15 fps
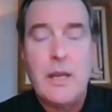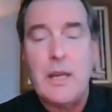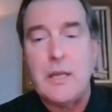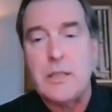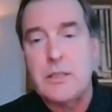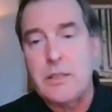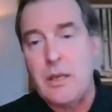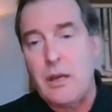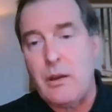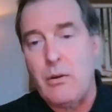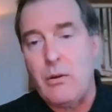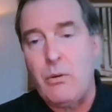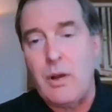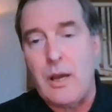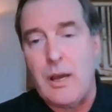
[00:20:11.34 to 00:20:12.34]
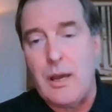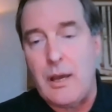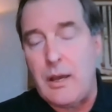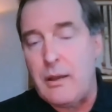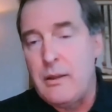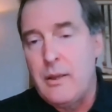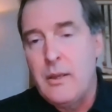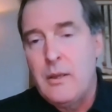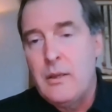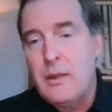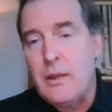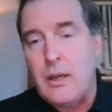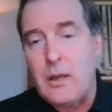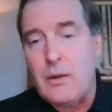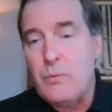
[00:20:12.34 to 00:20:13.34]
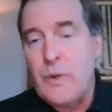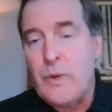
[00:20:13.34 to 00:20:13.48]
And so uh, uh,